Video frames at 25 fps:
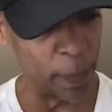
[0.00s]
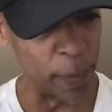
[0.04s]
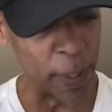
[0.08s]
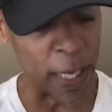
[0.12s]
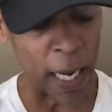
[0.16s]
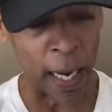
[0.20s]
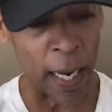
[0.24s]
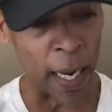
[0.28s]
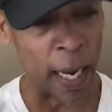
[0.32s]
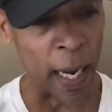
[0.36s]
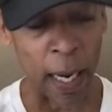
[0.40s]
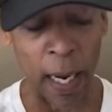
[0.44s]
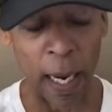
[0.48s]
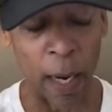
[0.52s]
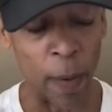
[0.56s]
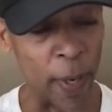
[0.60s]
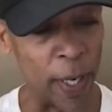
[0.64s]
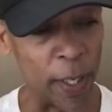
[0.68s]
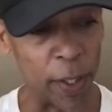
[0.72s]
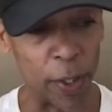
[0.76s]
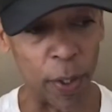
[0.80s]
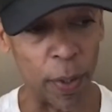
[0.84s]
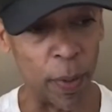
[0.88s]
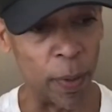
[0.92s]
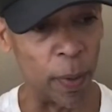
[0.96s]
I, I
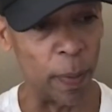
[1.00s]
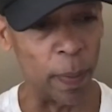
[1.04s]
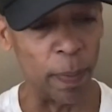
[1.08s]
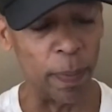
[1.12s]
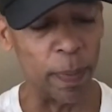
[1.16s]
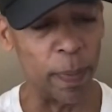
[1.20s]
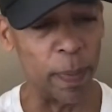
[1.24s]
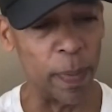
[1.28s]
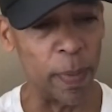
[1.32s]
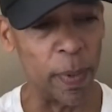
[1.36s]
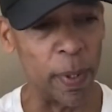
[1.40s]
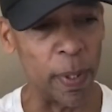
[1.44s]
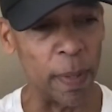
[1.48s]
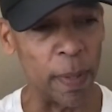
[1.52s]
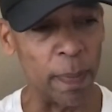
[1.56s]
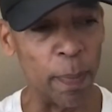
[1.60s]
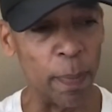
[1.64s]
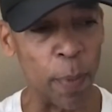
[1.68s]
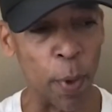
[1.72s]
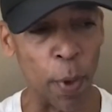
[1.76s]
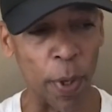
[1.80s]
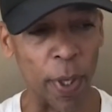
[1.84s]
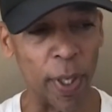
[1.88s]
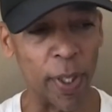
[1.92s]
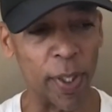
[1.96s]
went to
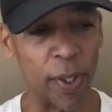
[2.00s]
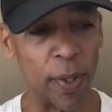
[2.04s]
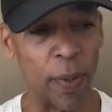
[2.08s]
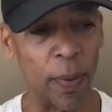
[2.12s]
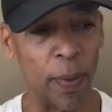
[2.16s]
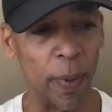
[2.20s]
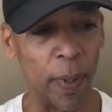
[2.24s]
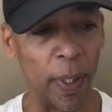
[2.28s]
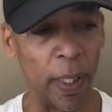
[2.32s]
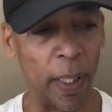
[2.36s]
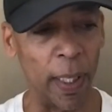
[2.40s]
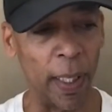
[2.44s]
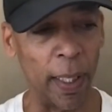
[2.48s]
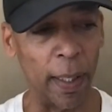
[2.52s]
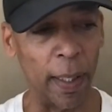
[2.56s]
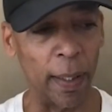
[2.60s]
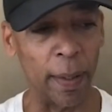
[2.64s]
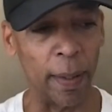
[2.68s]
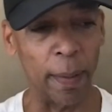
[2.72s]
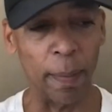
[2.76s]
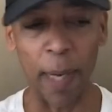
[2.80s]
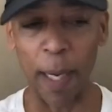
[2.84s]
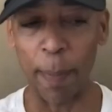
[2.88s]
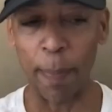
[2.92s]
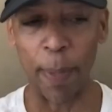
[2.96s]
boarding school in
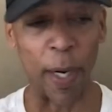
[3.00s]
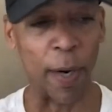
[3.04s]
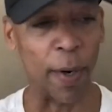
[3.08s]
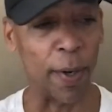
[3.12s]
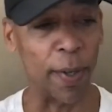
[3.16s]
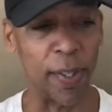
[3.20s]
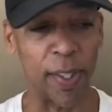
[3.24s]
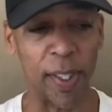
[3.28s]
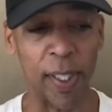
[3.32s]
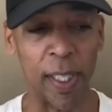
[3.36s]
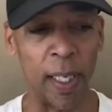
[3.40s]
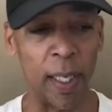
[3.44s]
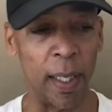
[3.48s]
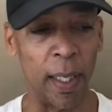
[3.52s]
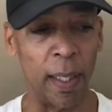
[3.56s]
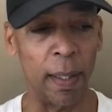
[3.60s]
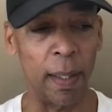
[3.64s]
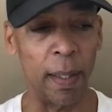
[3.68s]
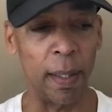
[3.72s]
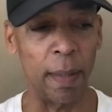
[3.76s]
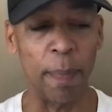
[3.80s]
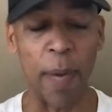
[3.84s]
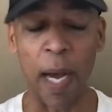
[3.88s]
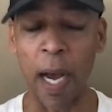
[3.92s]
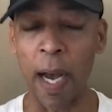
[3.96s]
England. My parents stayed
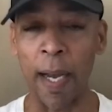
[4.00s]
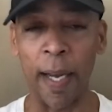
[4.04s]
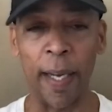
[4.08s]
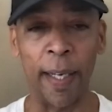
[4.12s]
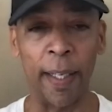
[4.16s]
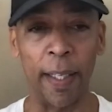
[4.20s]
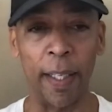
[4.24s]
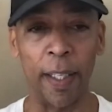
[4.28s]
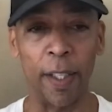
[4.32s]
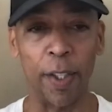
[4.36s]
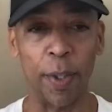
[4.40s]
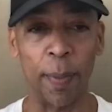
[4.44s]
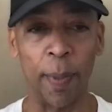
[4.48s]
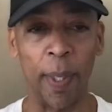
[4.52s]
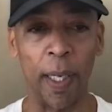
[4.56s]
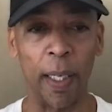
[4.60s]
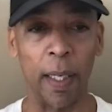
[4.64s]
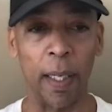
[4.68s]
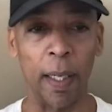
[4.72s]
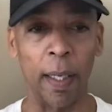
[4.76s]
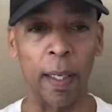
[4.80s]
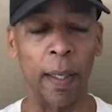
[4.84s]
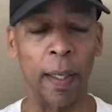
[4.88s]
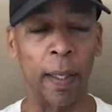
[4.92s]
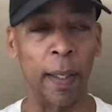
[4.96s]
behind in Jamaica,
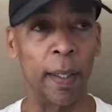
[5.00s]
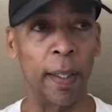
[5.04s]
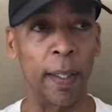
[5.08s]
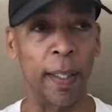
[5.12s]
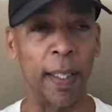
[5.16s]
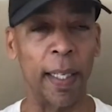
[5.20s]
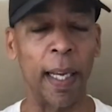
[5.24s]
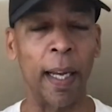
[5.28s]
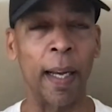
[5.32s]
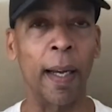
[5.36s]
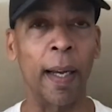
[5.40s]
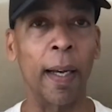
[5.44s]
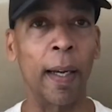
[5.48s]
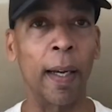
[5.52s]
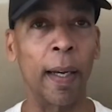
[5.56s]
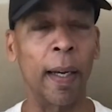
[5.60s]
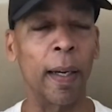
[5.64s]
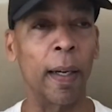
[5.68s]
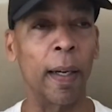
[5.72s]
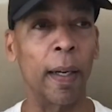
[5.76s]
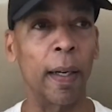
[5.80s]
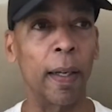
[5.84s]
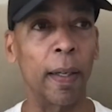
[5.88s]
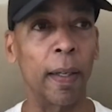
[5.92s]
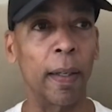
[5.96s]
and uh,
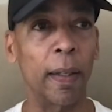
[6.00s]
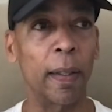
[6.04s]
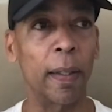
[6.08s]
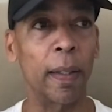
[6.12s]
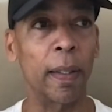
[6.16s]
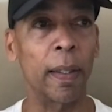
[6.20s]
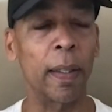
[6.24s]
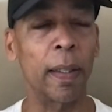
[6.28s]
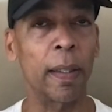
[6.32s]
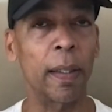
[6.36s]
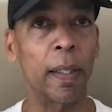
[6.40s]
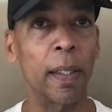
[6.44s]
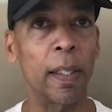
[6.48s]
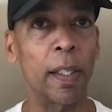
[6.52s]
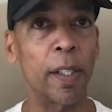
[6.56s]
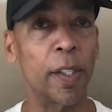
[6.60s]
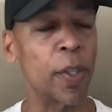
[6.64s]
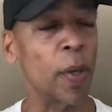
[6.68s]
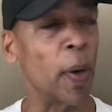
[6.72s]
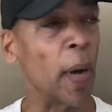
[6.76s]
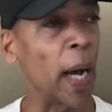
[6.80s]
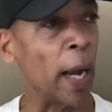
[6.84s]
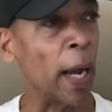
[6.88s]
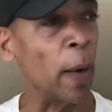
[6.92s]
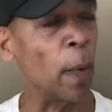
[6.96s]

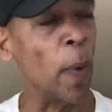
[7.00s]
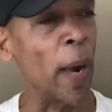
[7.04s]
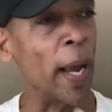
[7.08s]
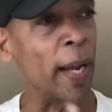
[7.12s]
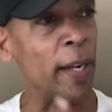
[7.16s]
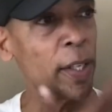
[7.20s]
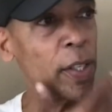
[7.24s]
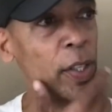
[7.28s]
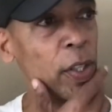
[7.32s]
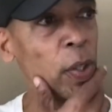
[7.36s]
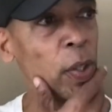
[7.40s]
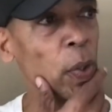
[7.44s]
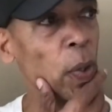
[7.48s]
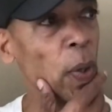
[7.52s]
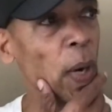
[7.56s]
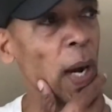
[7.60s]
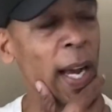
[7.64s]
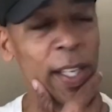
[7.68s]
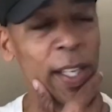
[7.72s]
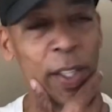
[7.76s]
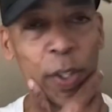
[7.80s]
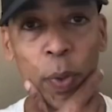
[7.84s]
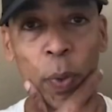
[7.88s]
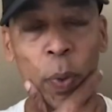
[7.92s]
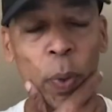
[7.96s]
so I went to high
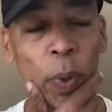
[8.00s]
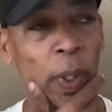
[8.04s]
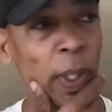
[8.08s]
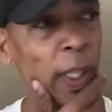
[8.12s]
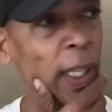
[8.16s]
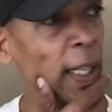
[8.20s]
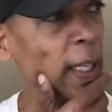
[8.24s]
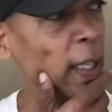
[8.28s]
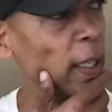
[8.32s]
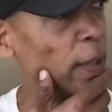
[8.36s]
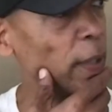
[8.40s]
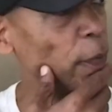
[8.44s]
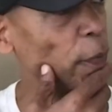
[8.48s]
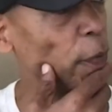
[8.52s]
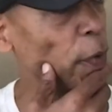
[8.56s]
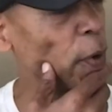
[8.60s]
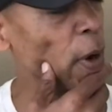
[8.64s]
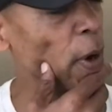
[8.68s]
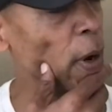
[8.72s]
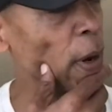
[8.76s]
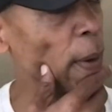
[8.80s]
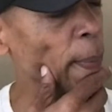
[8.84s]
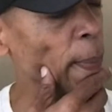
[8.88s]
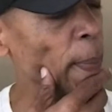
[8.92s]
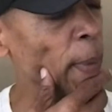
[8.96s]
school in England
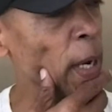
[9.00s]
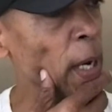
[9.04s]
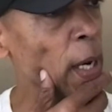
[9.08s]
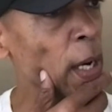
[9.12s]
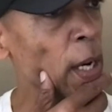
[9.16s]
from